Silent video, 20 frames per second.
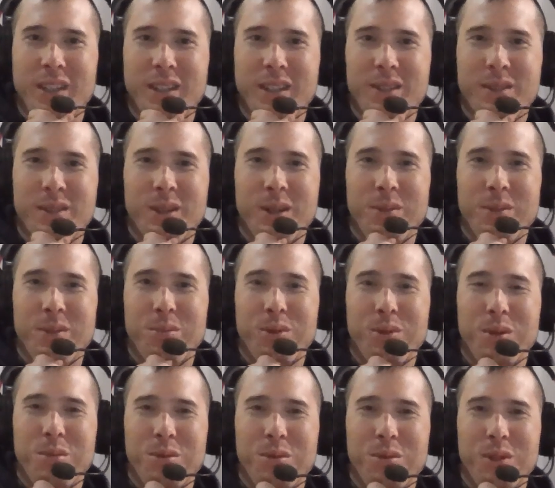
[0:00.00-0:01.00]
internet
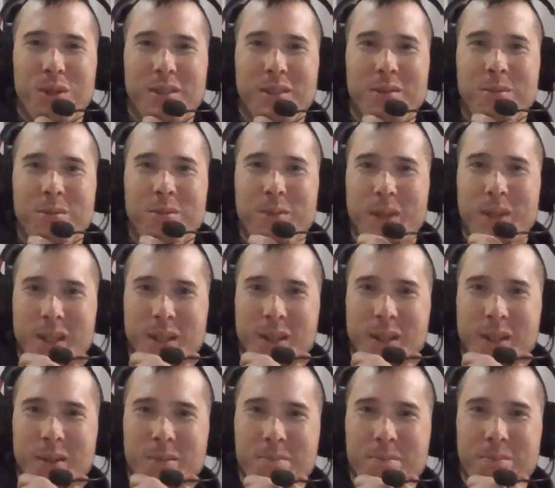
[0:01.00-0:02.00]
appropriate
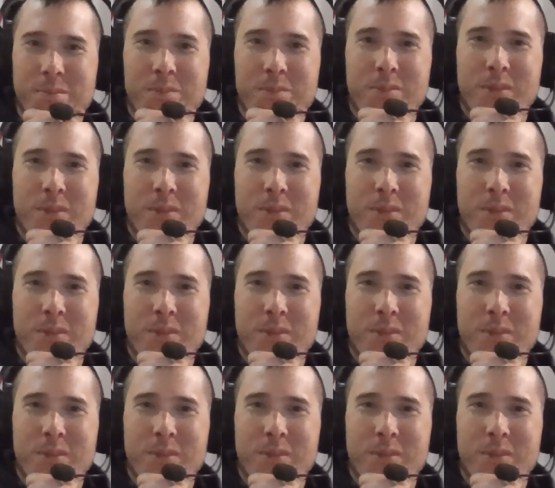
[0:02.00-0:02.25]
medium